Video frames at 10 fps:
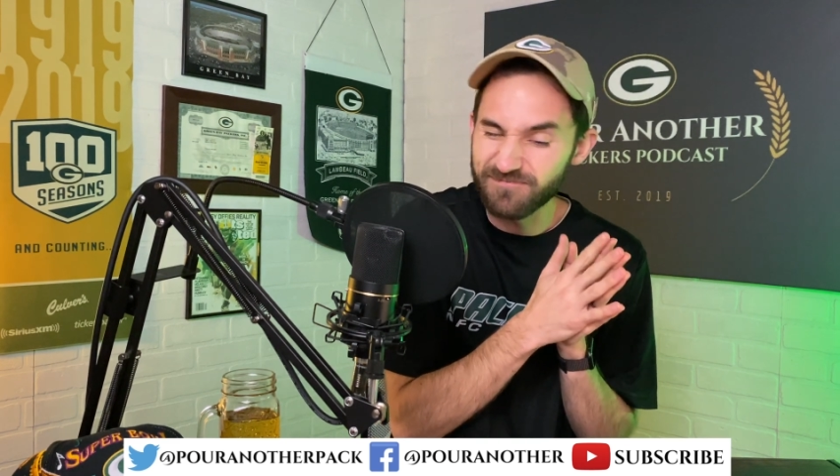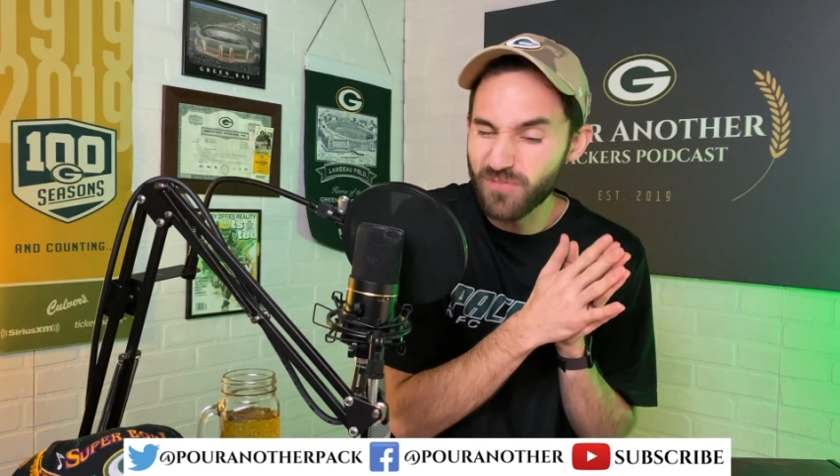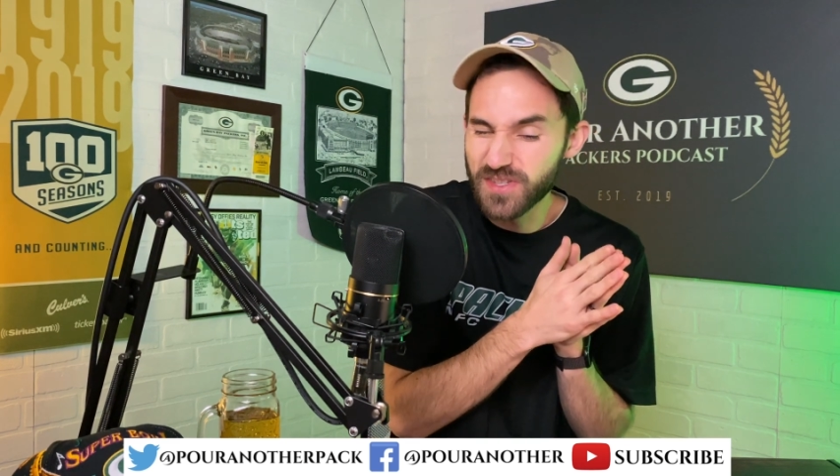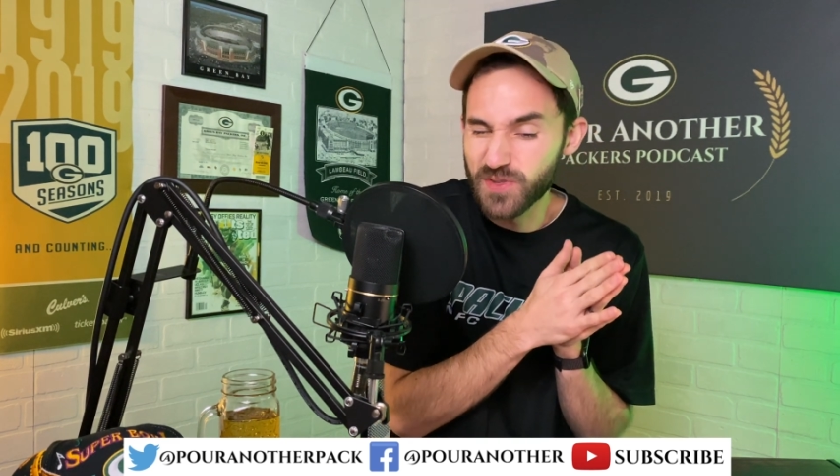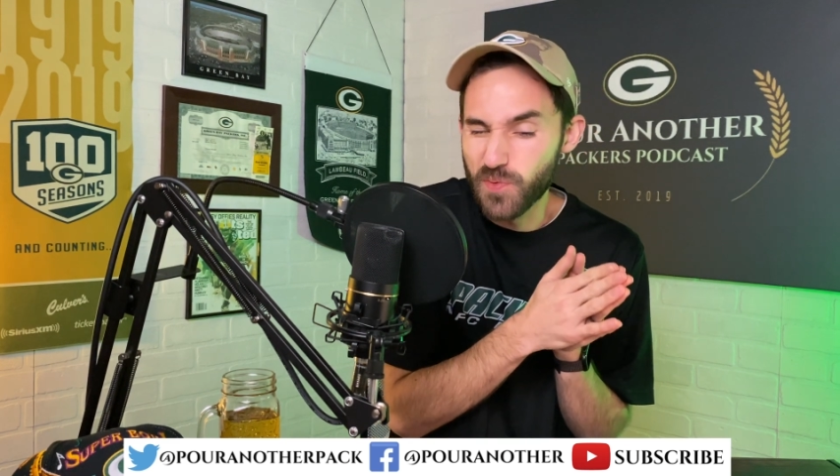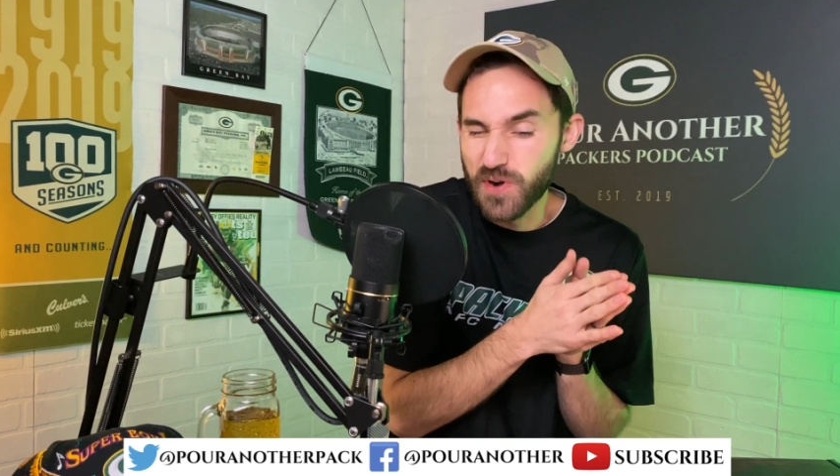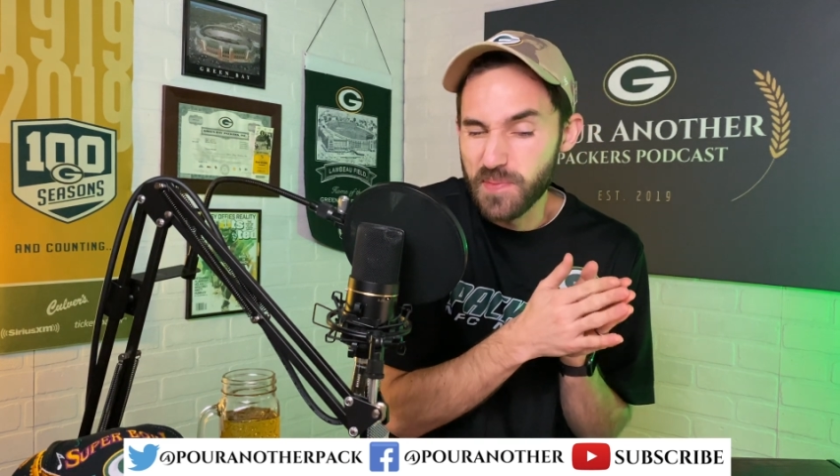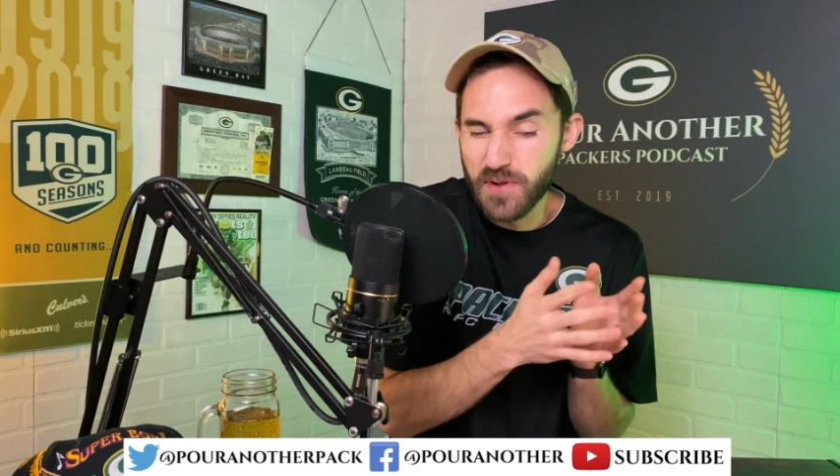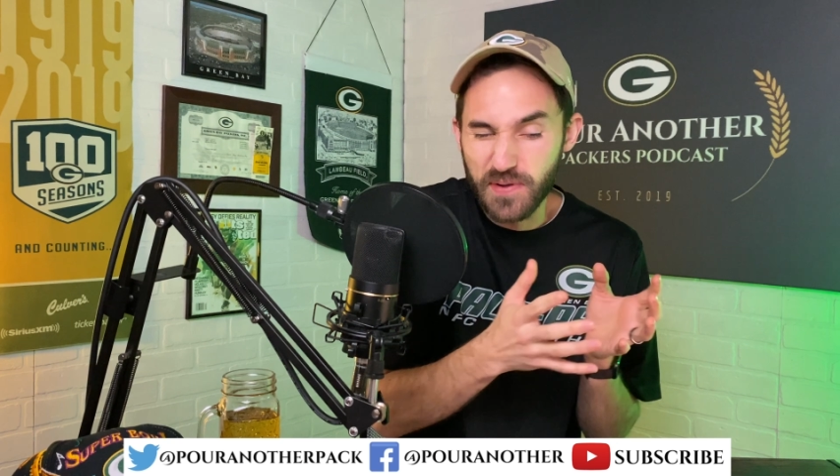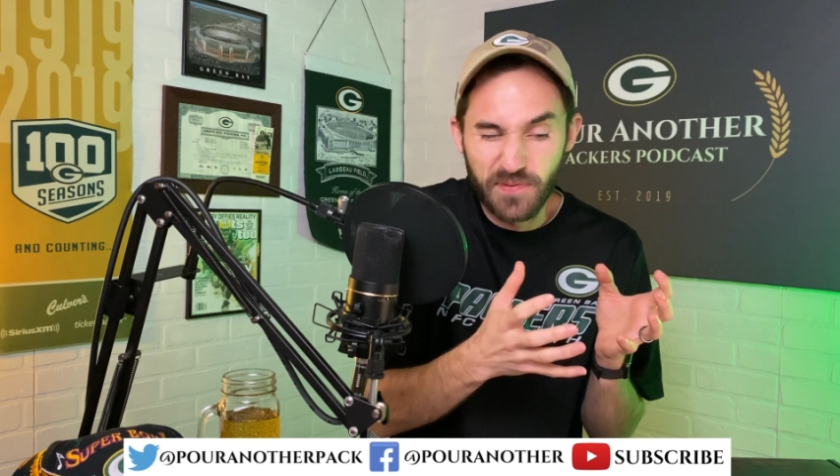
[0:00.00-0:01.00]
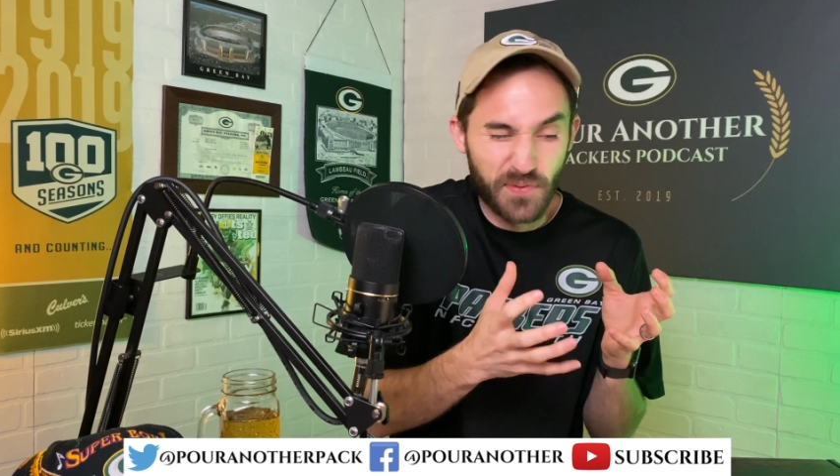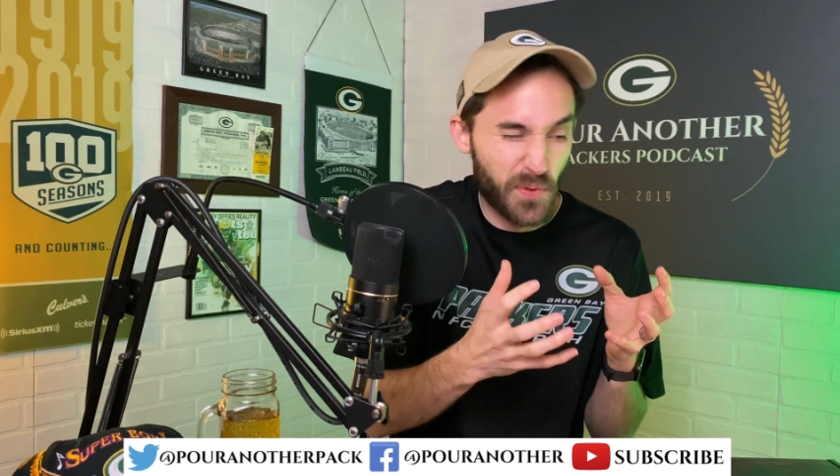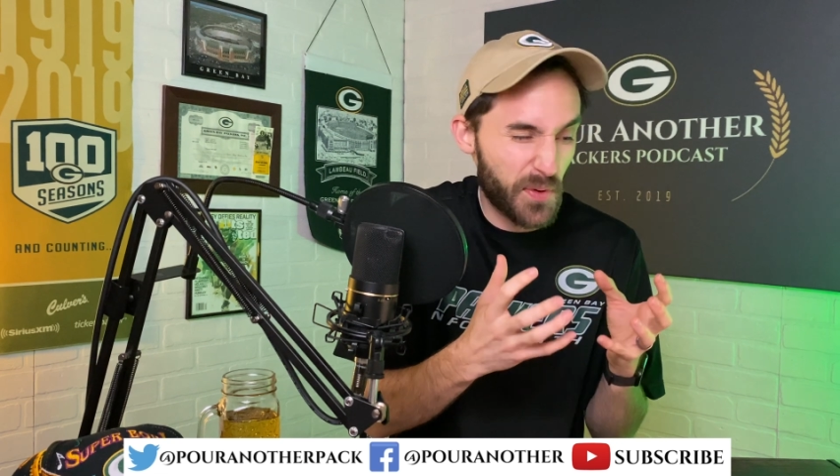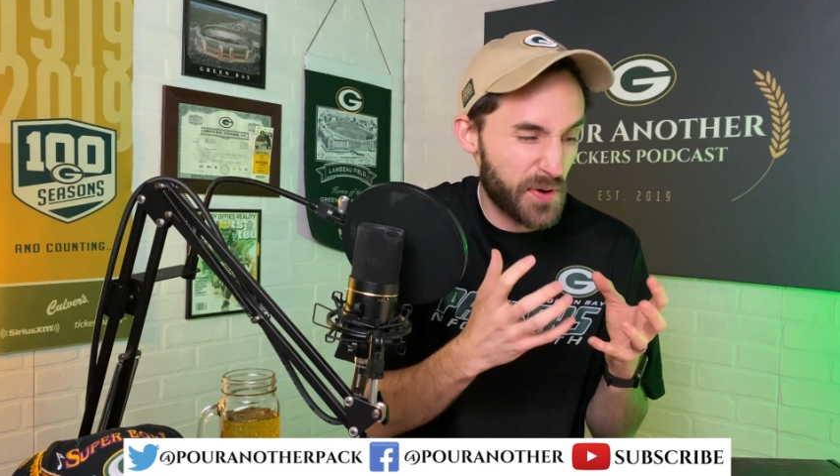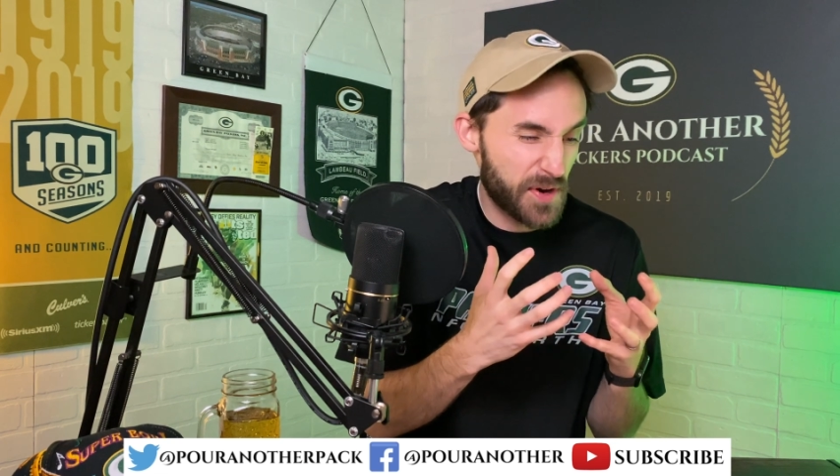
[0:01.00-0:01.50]
what's the word I'm looking
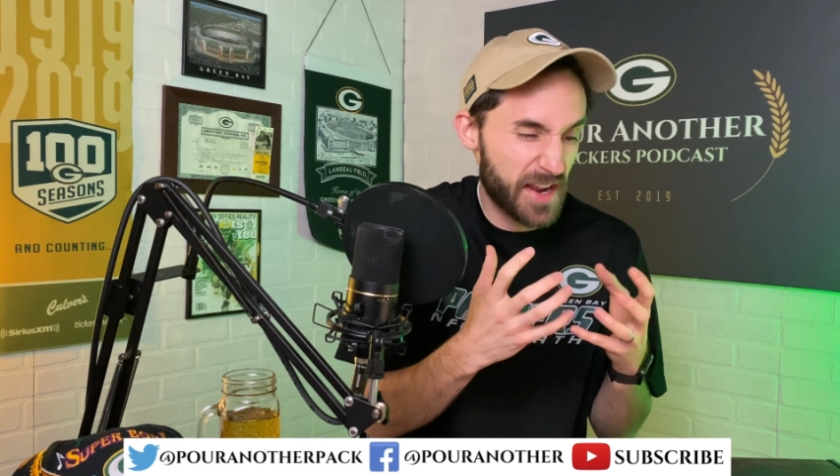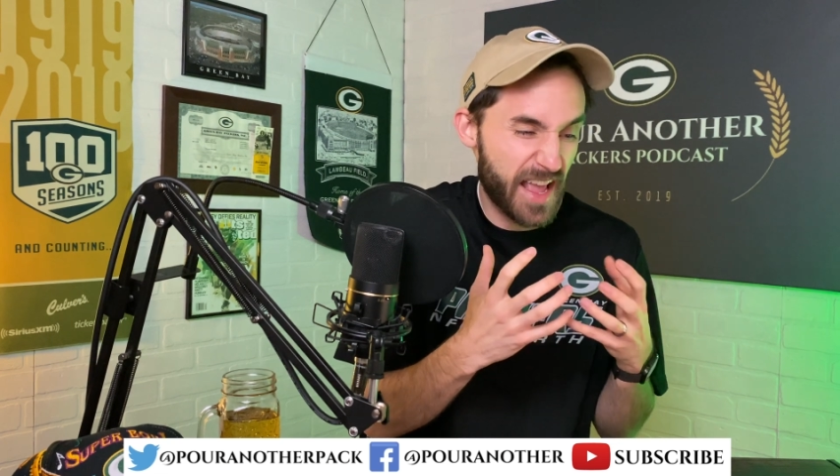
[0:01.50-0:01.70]
for?